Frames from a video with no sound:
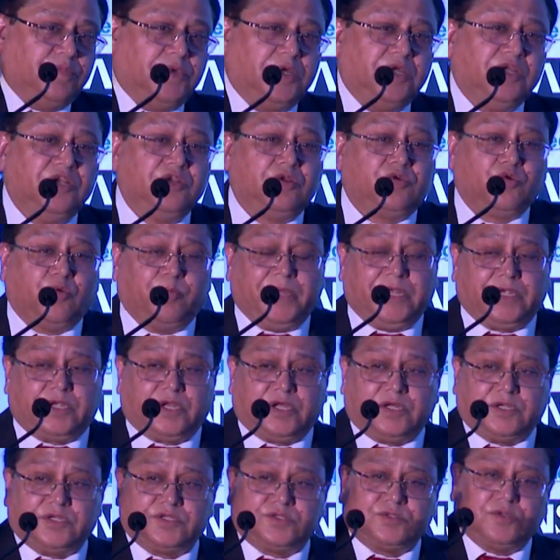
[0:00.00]

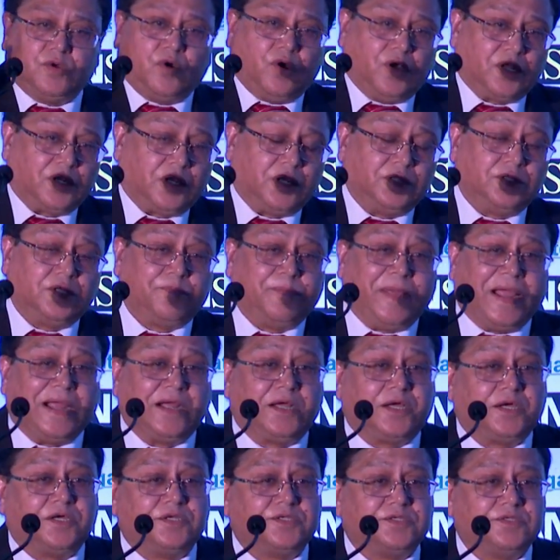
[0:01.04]
incubators or other
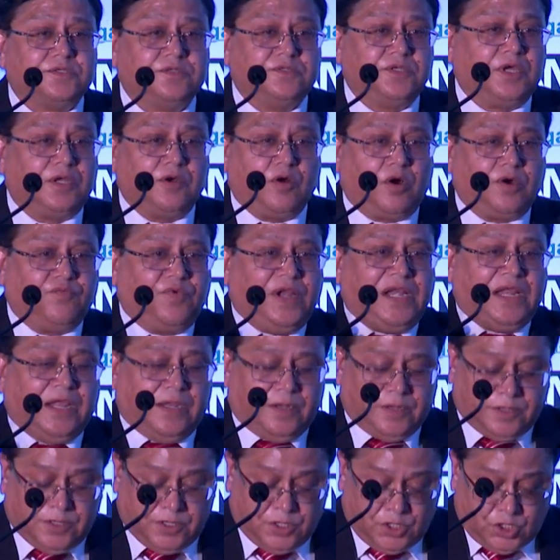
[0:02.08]
bankers, they are not willing.
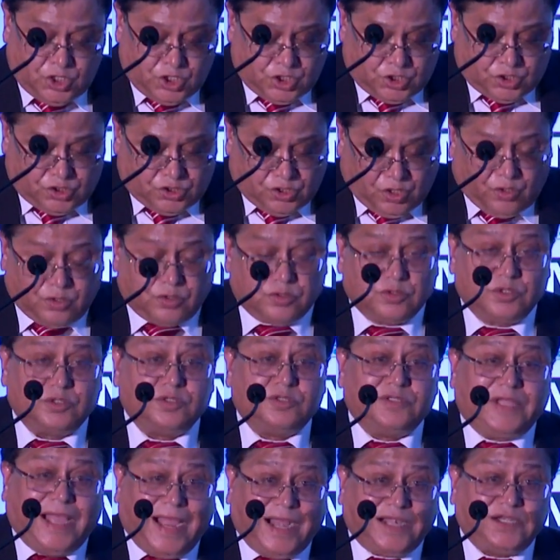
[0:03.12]
Now,
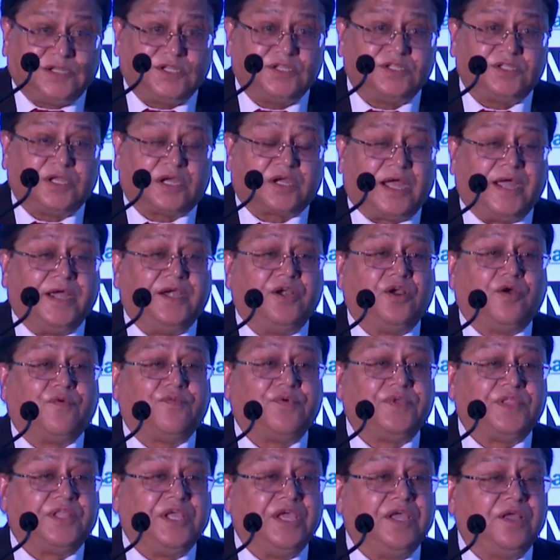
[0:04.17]
that is the kind of
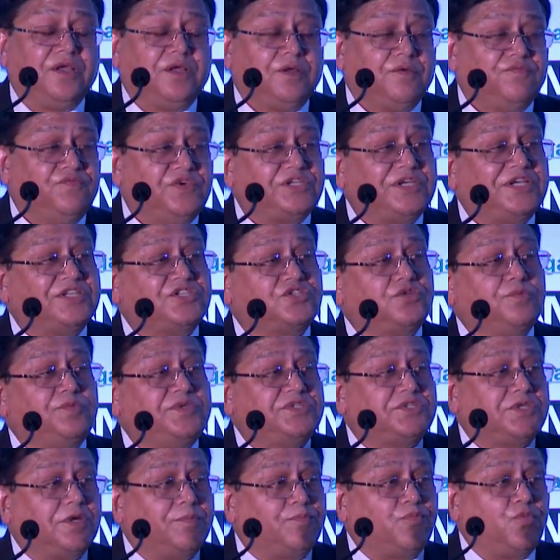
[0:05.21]
a thing which has to be
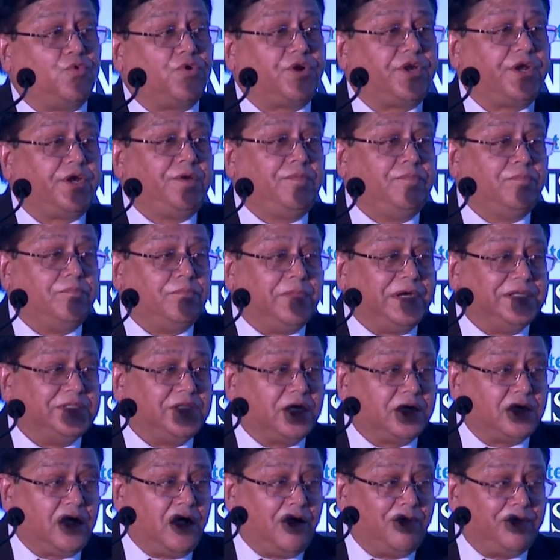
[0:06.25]
supported by the
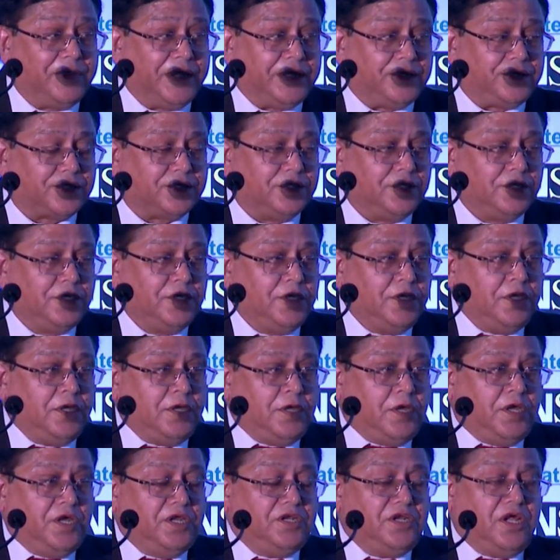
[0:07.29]
government.
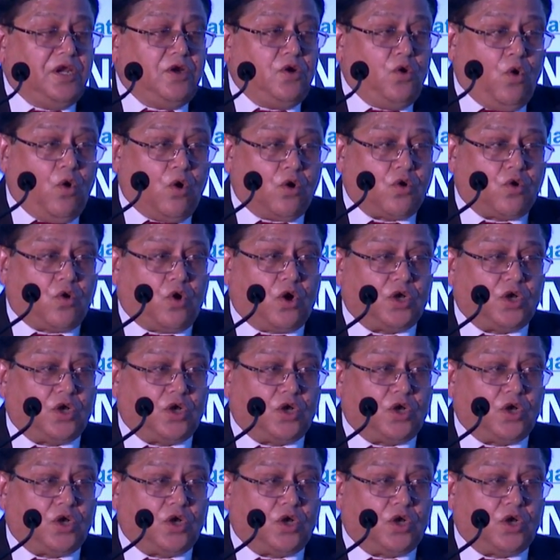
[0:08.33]
In a